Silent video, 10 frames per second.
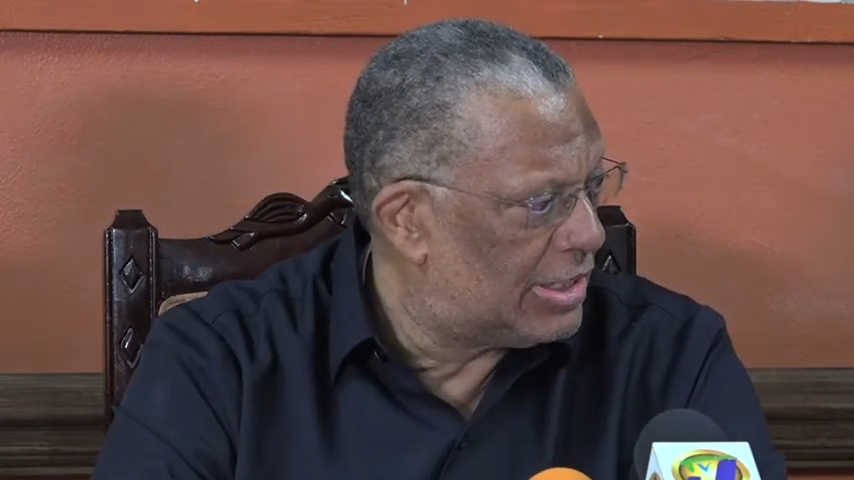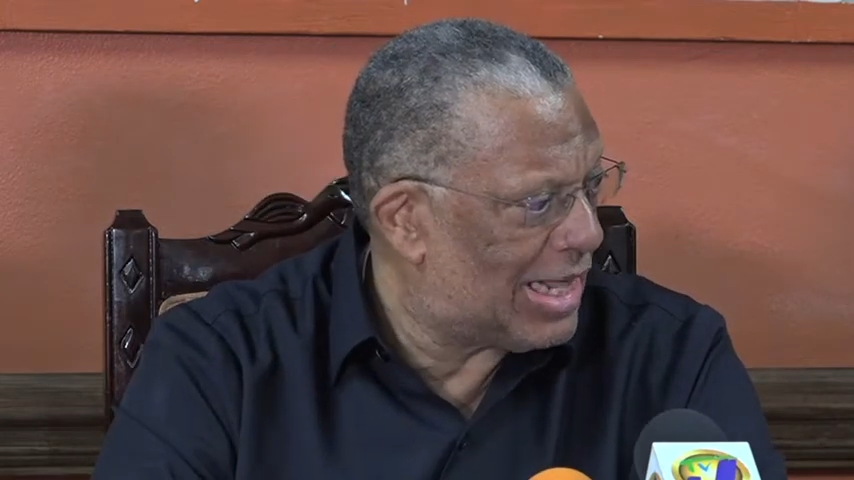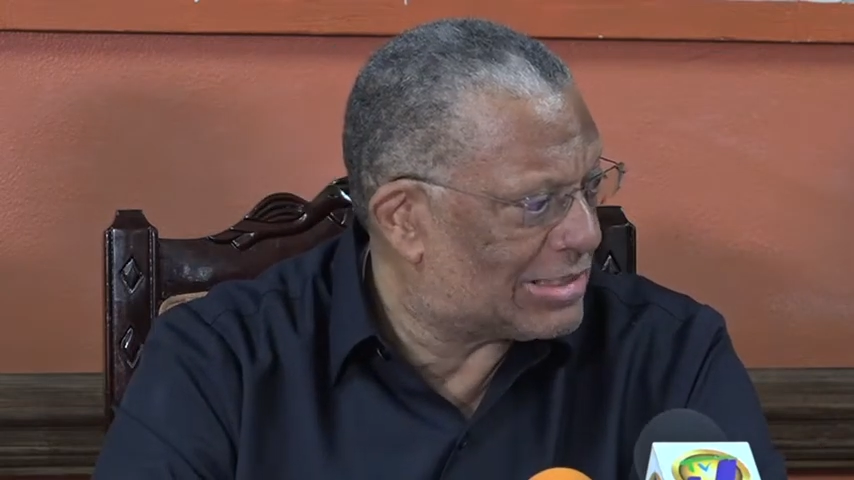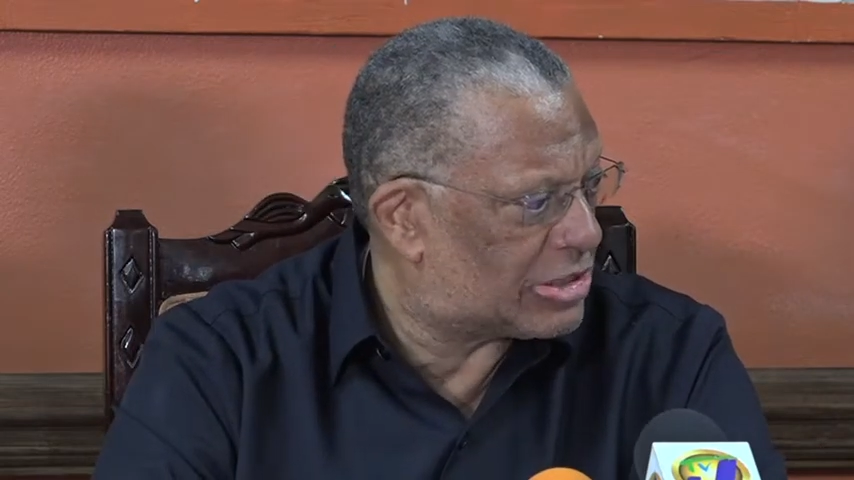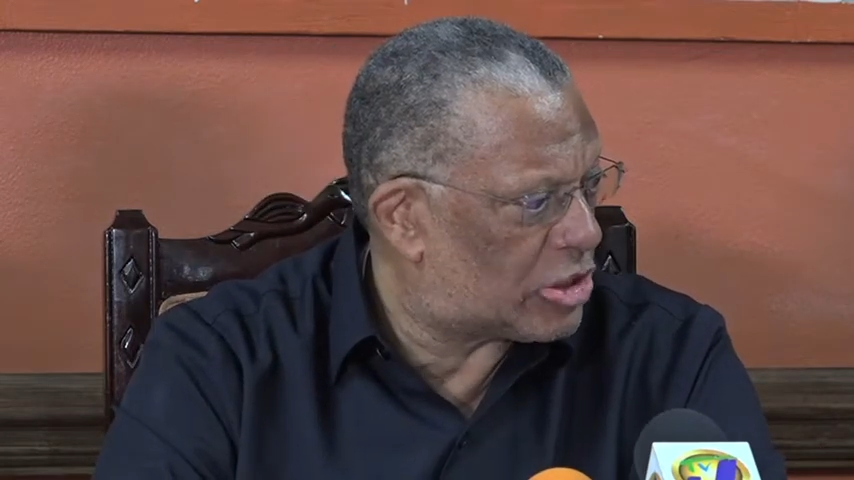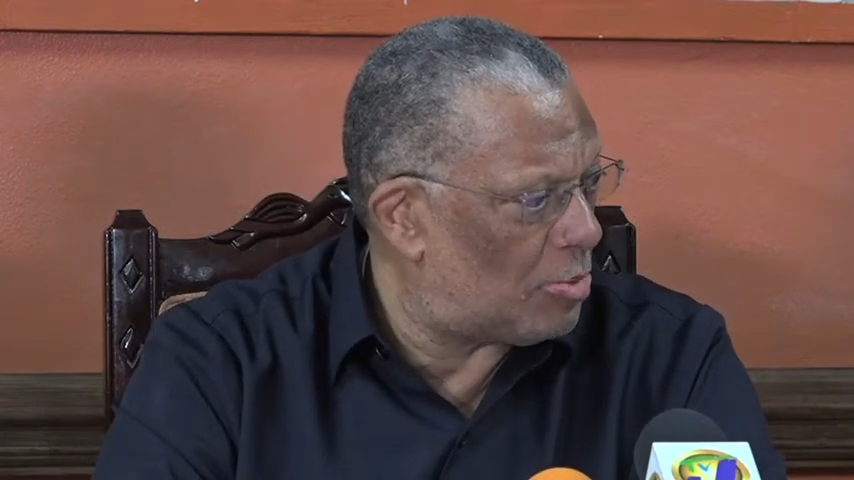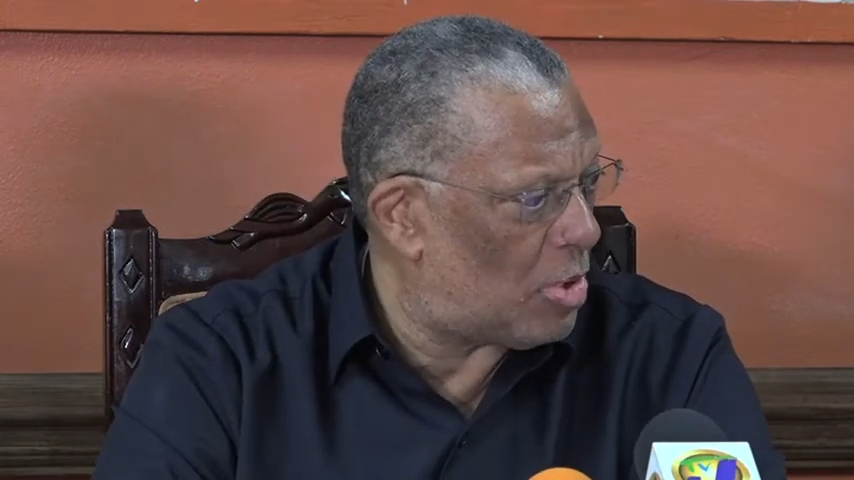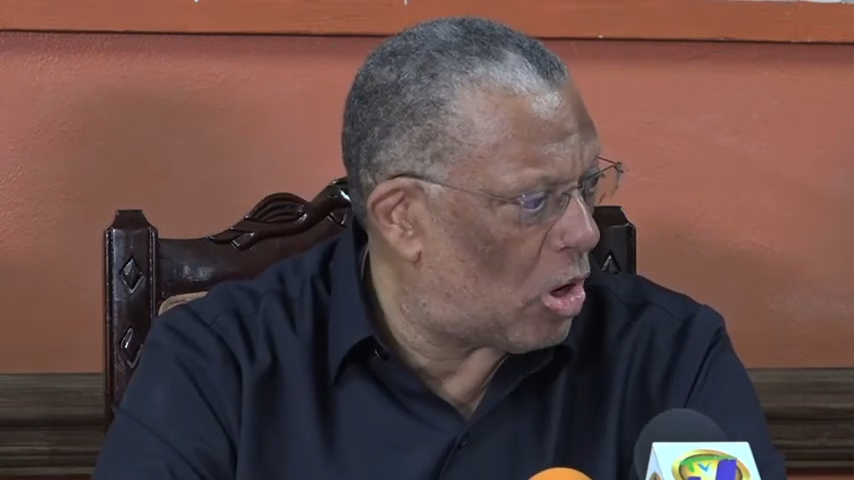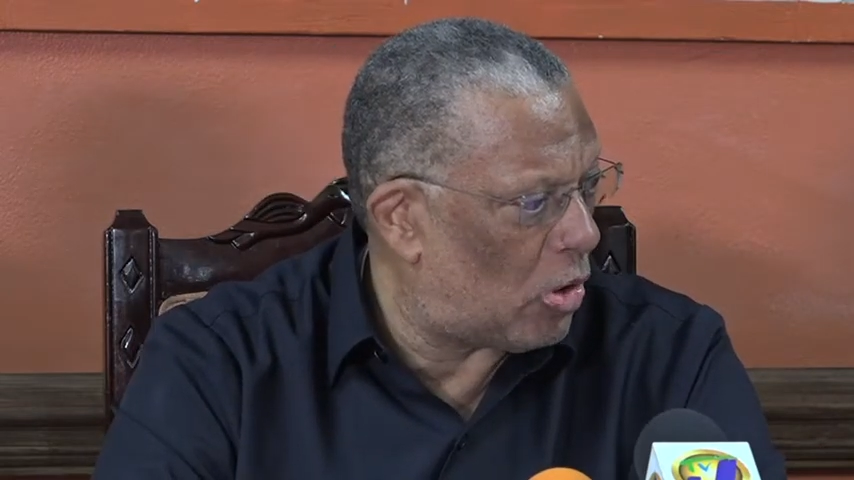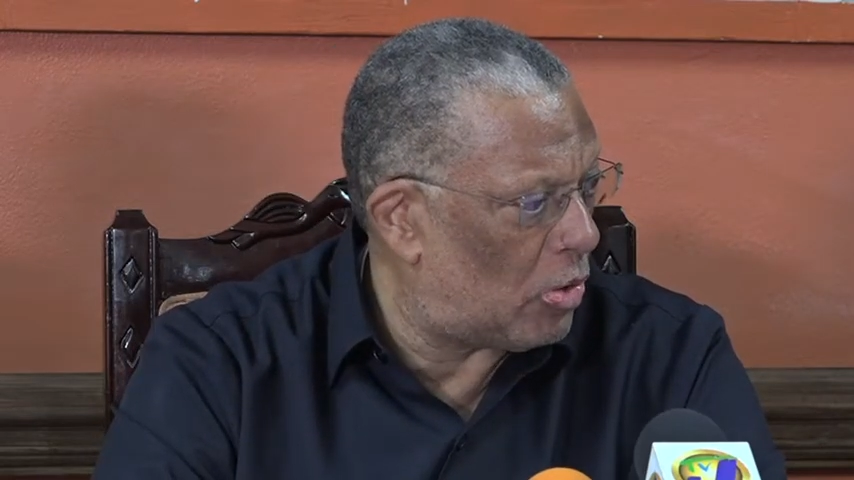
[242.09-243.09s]
that
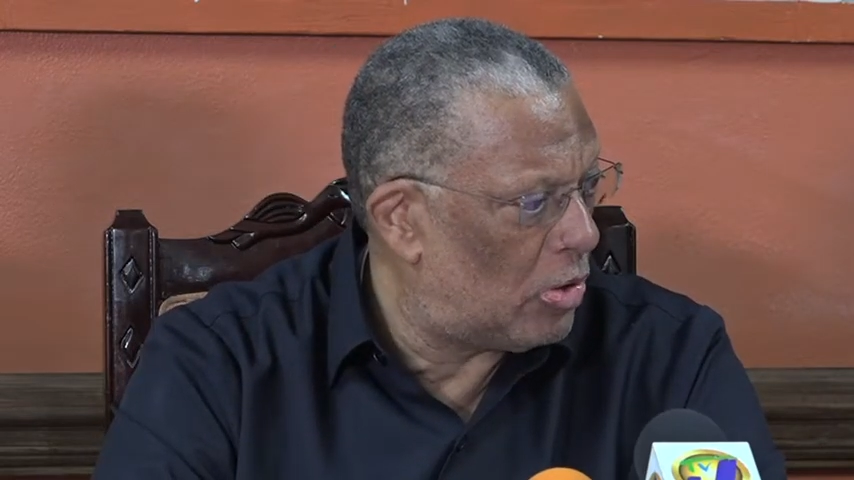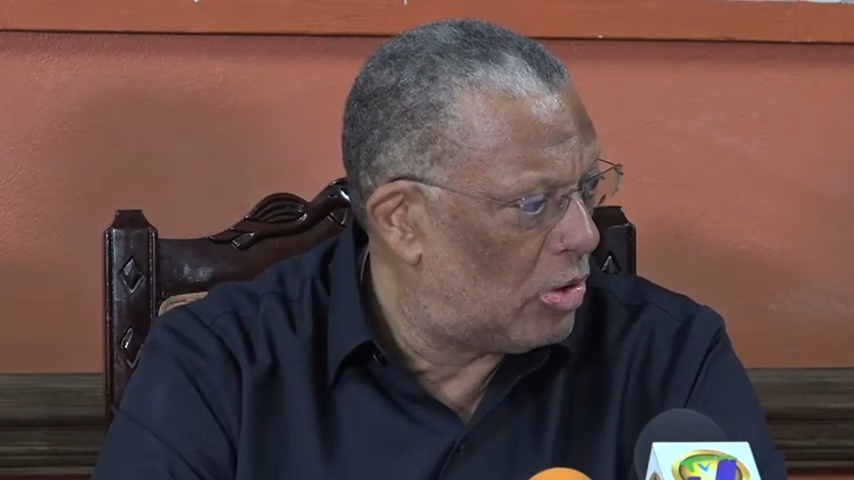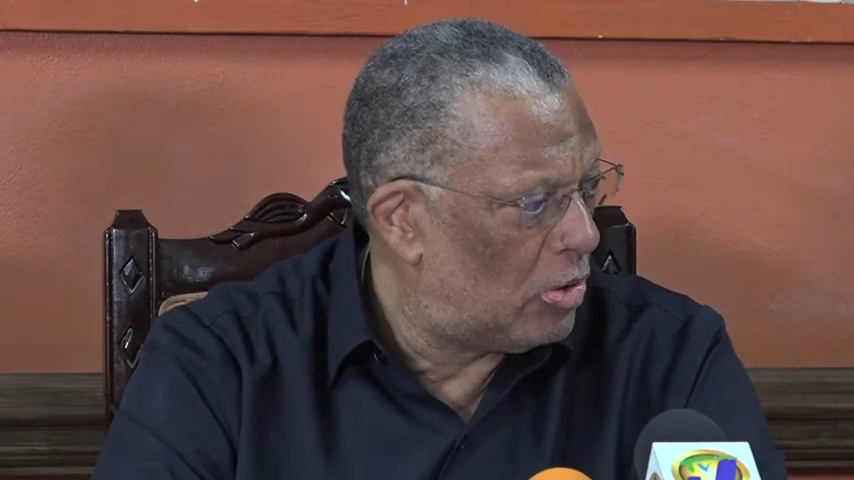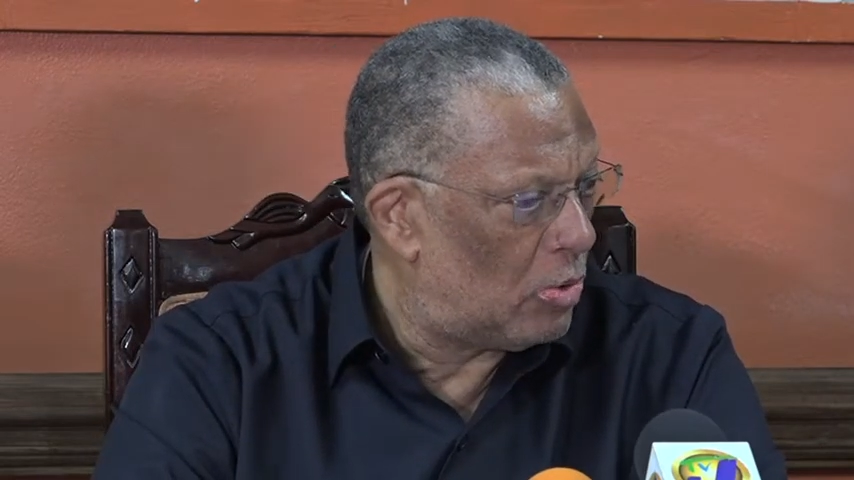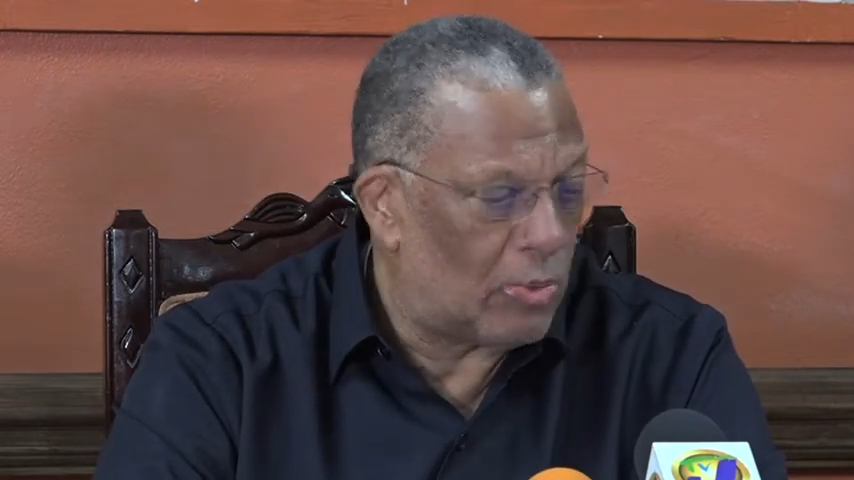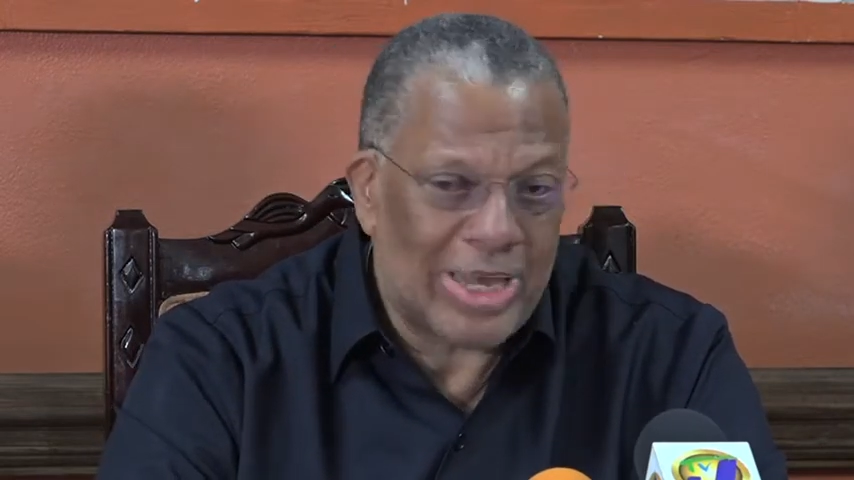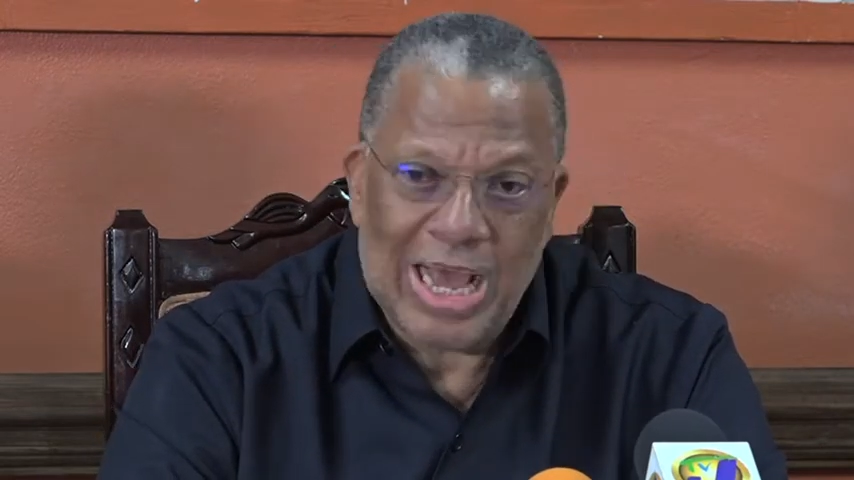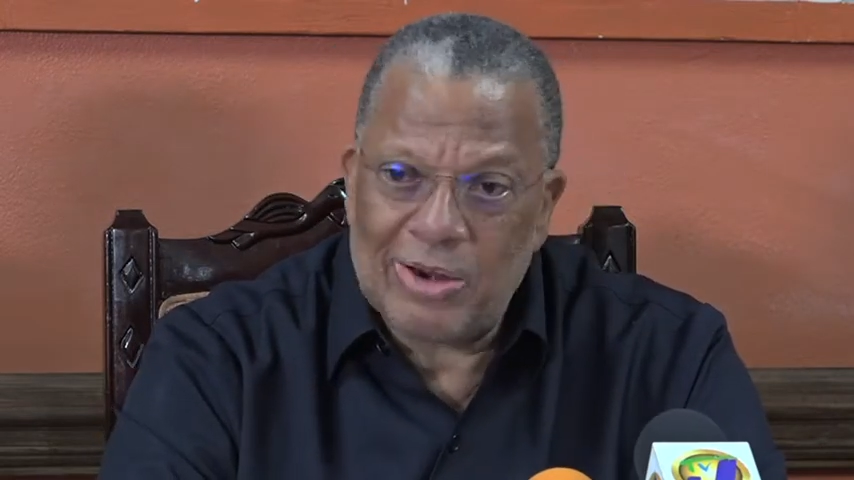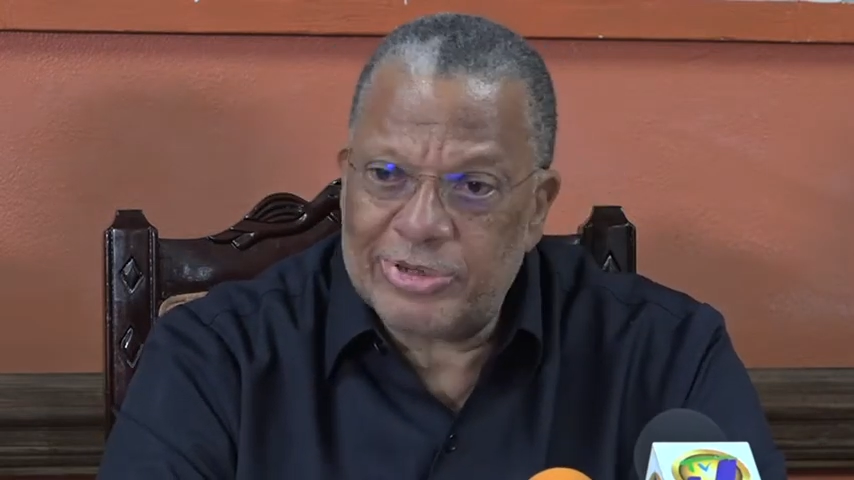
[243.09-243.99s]
somehow we are